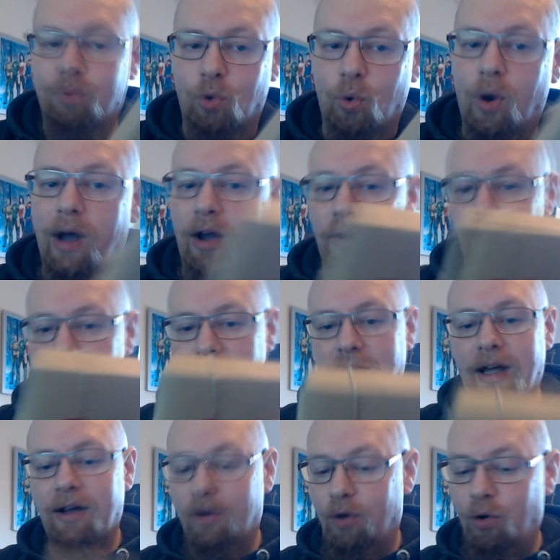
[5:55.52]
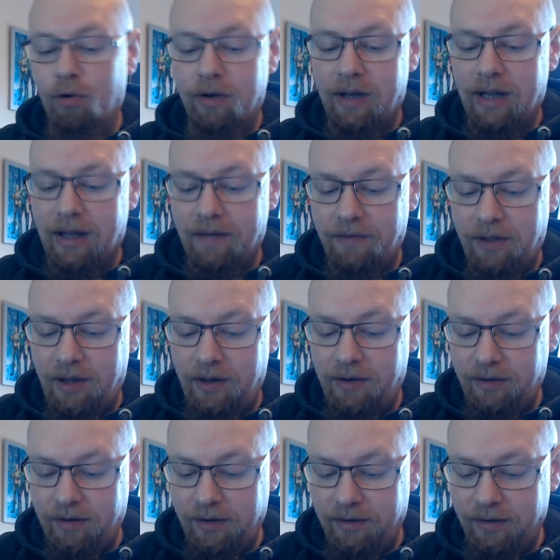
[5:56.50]
Quite often already have
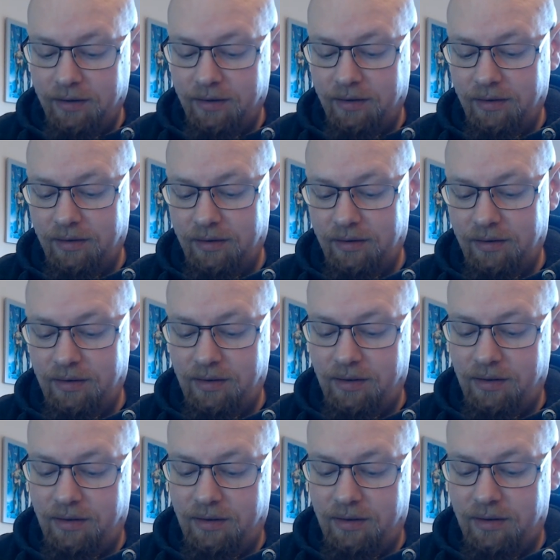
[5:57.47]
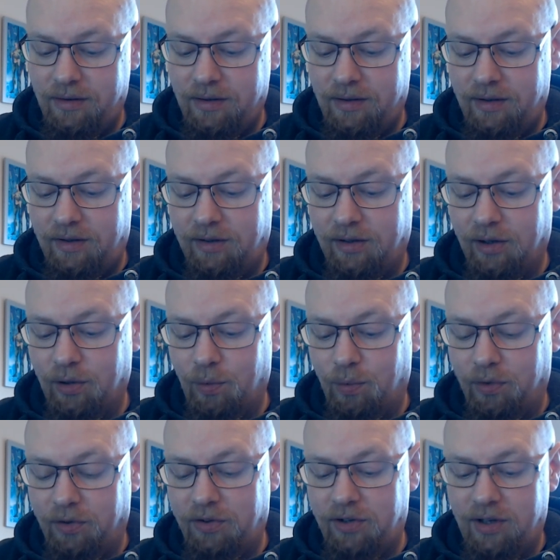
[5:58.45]
these, so
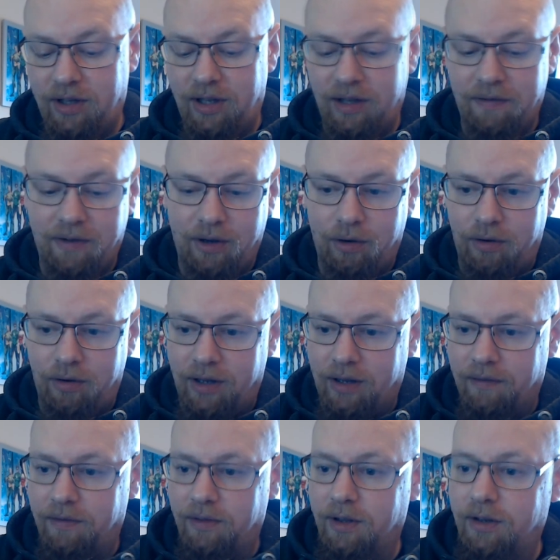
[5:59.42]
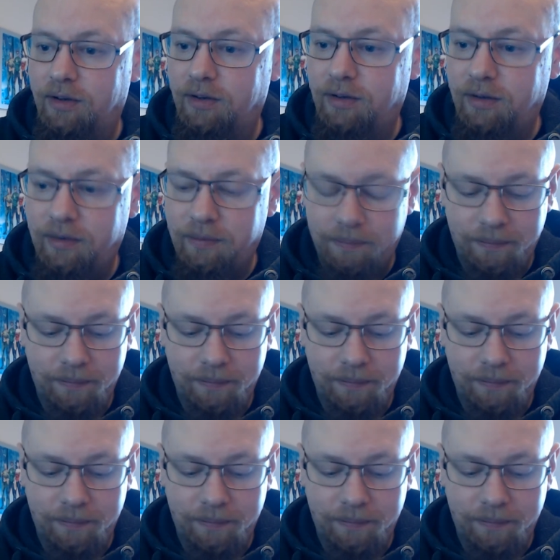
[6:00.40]
we'll see if I already have this.